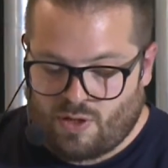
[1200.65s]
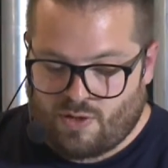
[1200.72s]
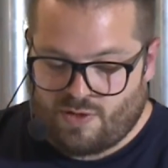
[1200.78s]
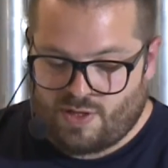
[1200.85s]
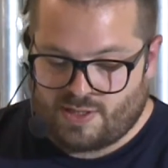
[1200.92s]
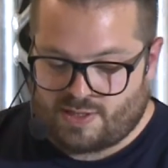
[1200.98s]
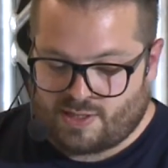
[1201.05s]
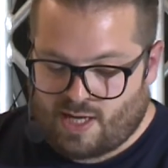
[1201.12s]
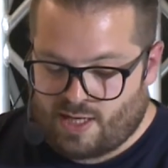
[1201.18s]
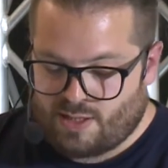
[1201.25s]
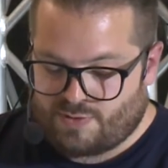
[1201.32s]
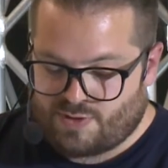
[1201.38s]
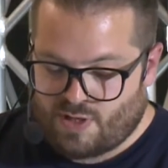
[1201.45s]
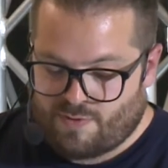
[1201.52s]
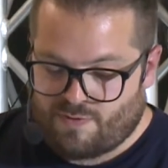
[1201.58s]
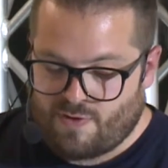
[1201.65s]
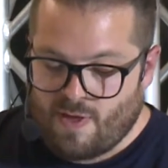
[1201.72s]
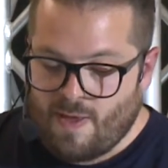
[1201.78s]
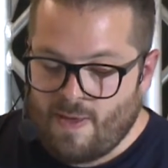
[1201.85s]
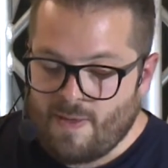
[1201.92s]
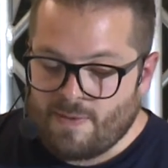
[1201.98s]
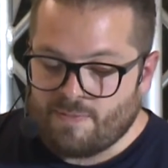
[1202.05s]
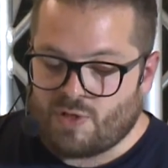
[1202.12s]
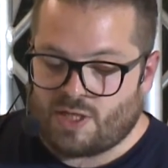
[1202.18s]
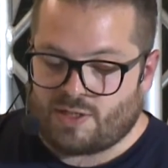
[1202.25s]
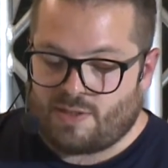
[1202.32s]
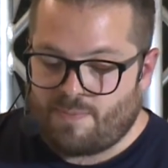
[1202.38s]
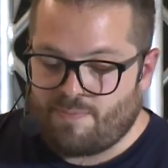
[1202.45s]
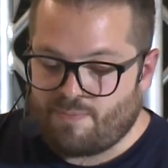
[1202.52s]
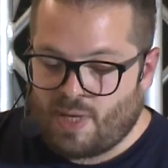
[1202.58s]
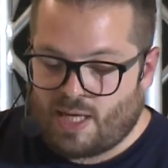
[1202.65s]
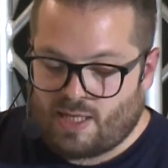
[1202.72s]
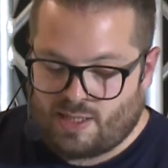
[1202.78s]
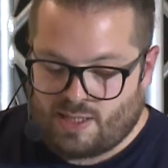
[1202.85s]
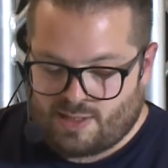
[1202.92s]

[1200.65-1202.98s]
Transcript: this kind of stuff. Just made an